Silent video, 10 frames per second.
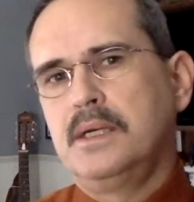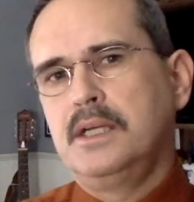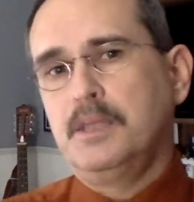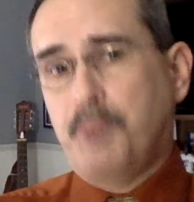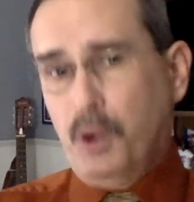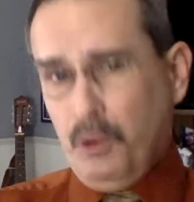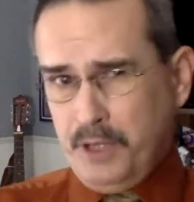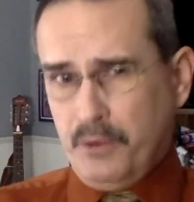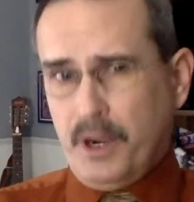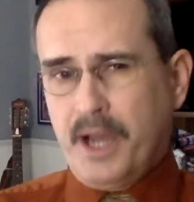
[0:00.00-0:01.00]

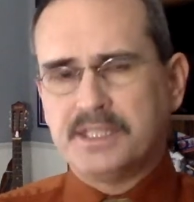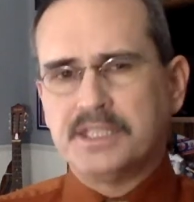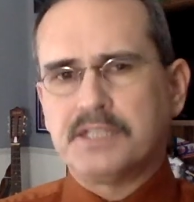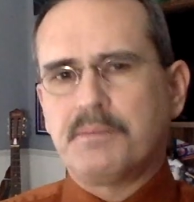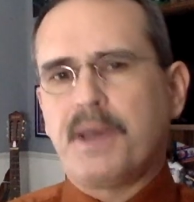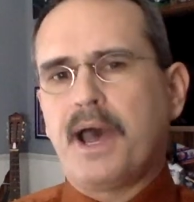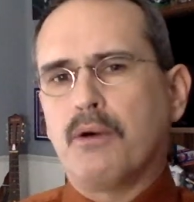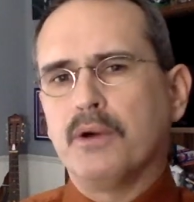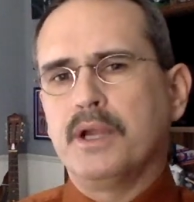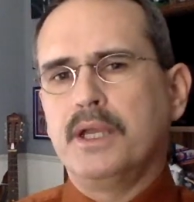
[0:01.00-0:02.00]
Napoleon rises to
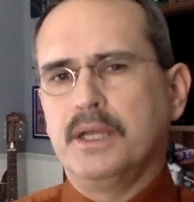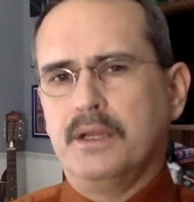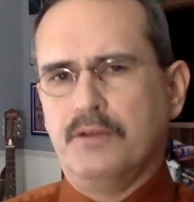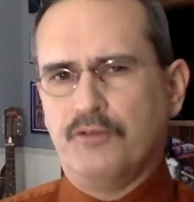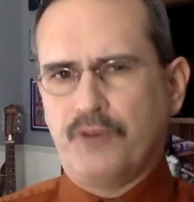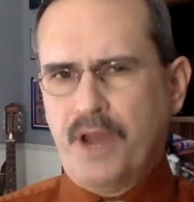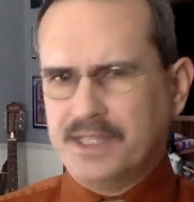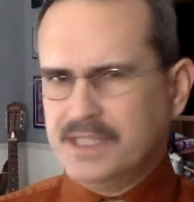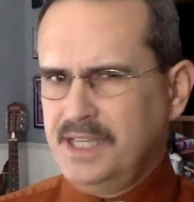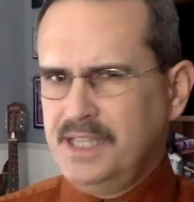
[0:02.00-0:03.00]
power in
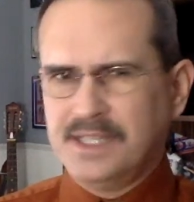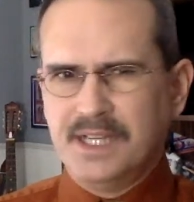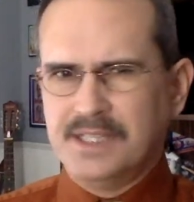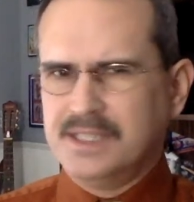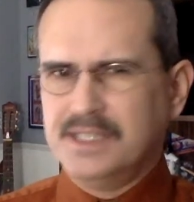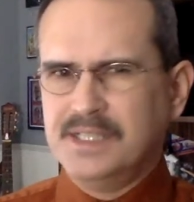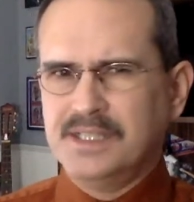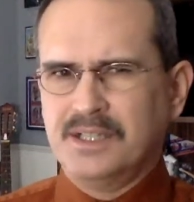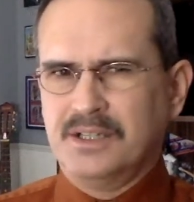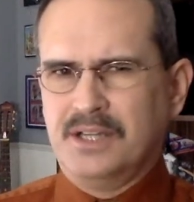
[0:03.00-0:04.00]
France, and he says, this
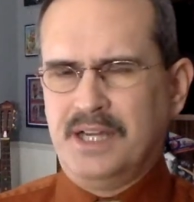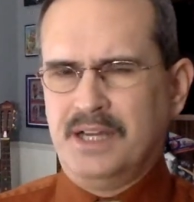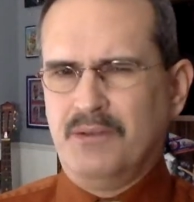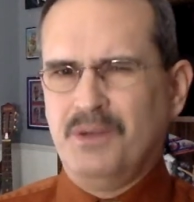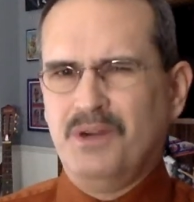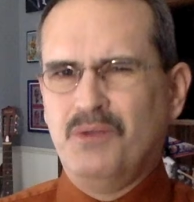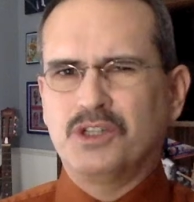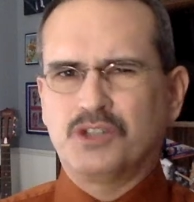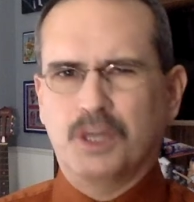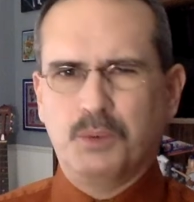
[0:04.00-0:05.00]
isn't a good idea. We don't want
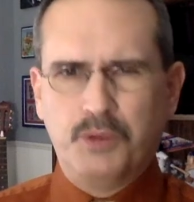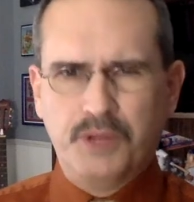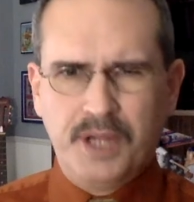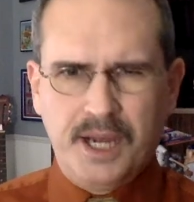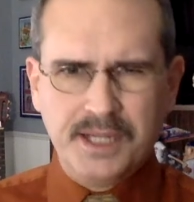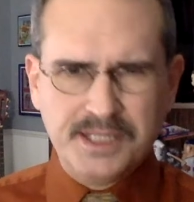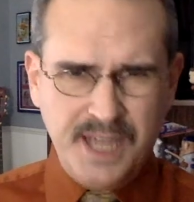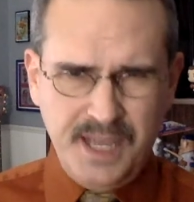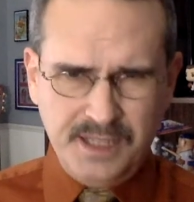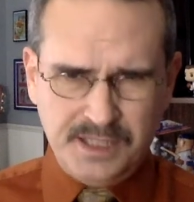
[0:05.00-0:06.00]
trouble with the United
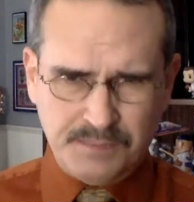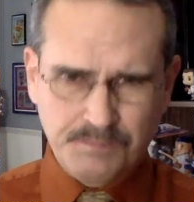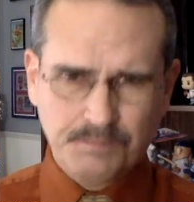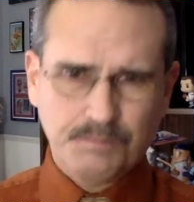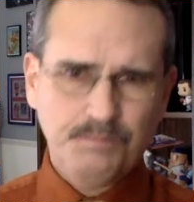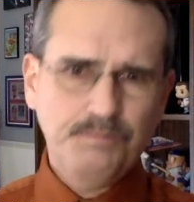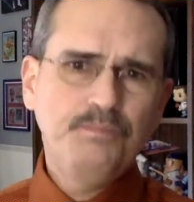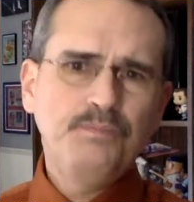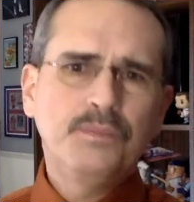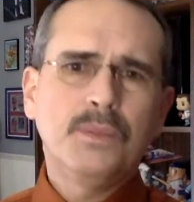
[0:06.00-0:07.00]
States.
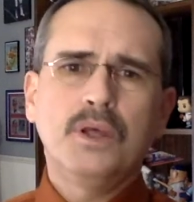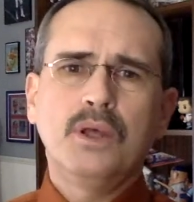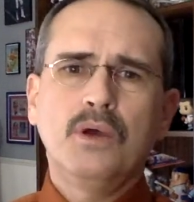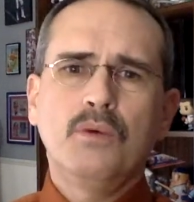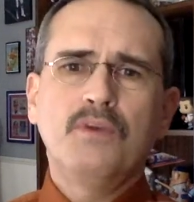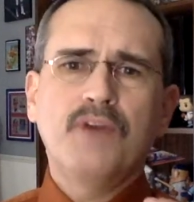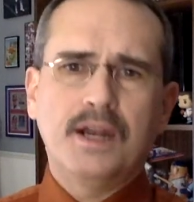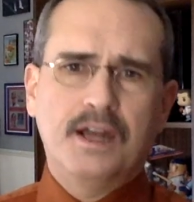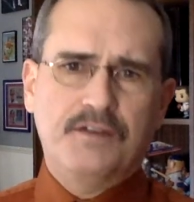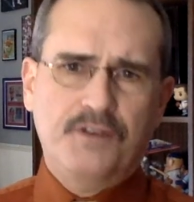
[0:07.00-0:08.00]
We've got
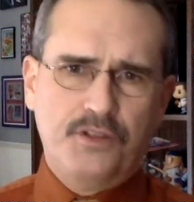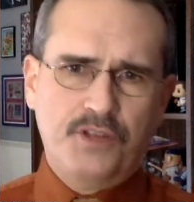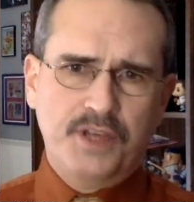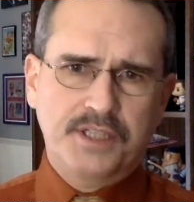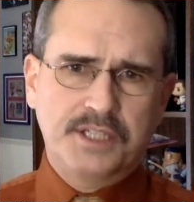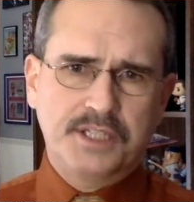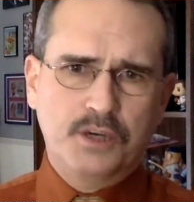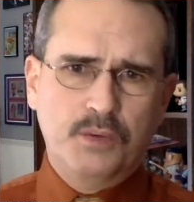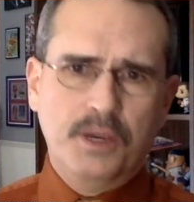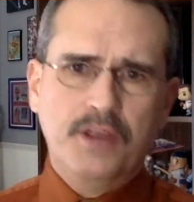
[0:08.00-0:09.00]
enough other things to
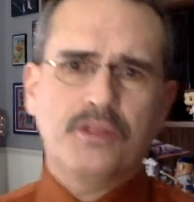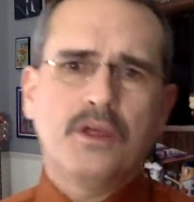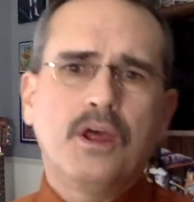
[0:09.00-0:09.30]
deal with.